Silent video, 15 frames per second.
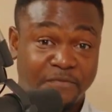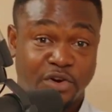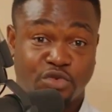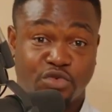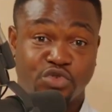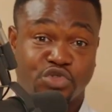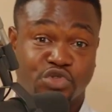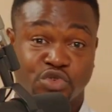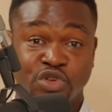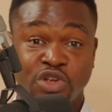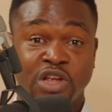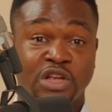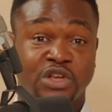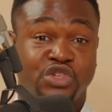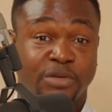crucial
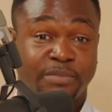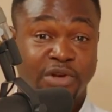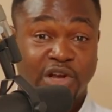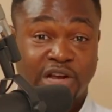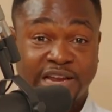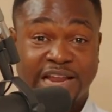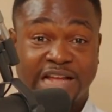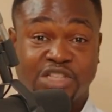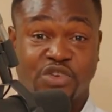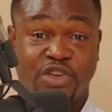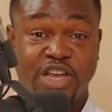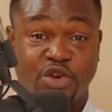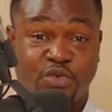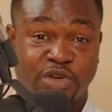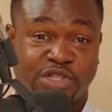you should be looking at to
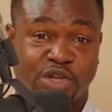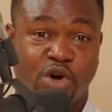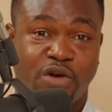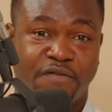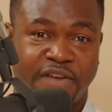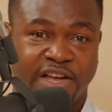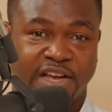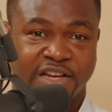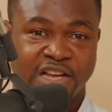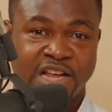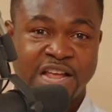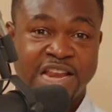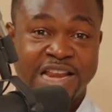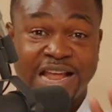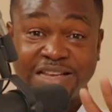increase the overhead.
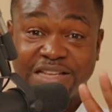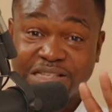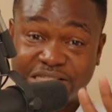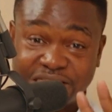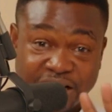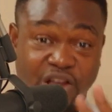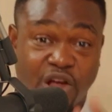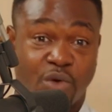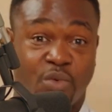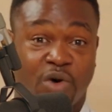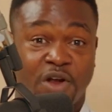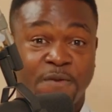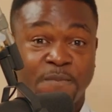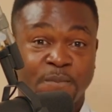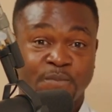And the second
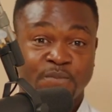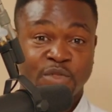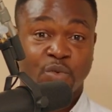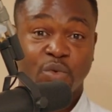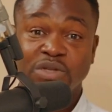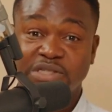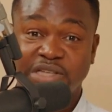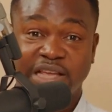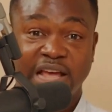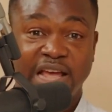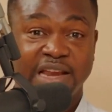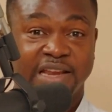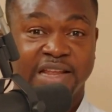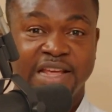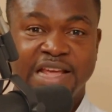one, once
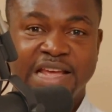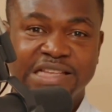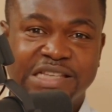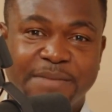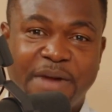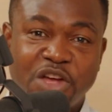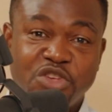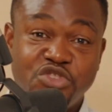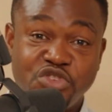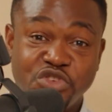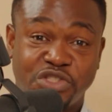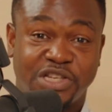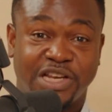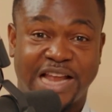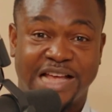again, it's about
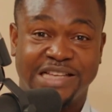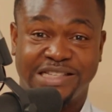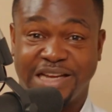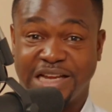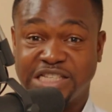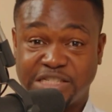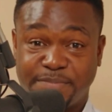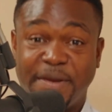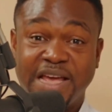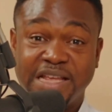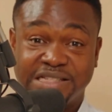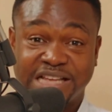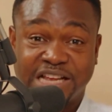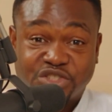utilizing a space that's